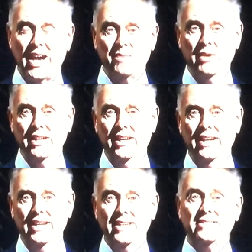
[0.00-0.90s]

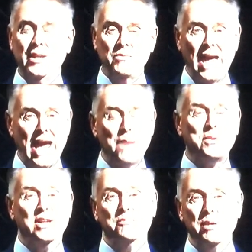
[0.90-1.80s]
assignment, he seemed
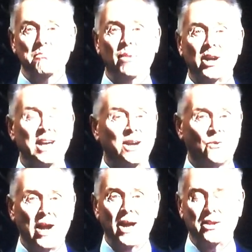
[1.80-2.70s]
happy to be
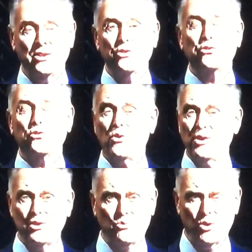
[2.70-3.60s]
mucking around in the
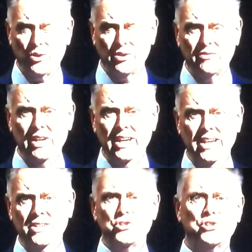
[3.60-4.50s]
sordid world of
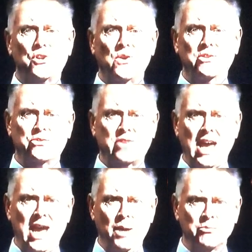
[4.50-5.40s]
insurance
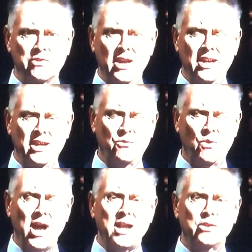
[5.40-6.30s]
scams
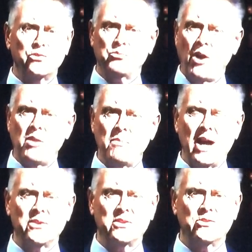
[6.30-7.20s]
and writing smart
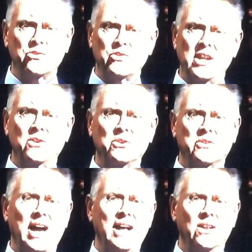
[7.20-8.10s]
mouthed and
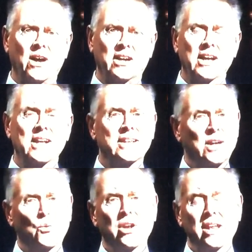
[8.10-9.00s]
cynical dialogue
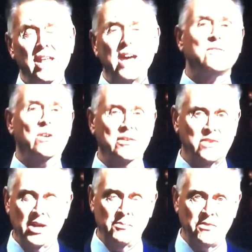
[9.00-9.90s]
that would never
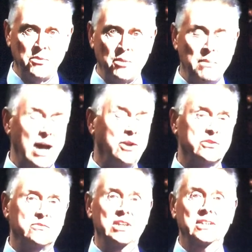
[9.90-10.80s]
have come from the
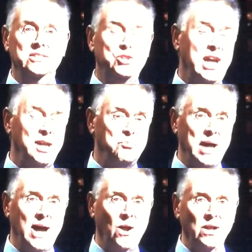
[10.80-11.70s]
mouths of
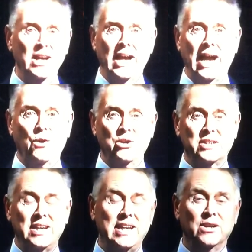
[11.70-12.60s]
Jane Powell,
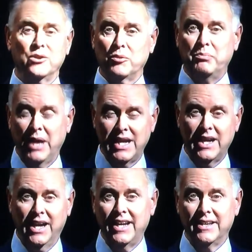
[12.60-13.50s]
Howard Keel, or
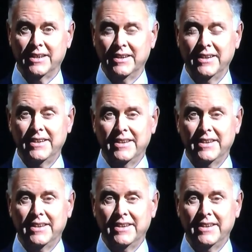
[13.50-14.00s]
Betty Hutton.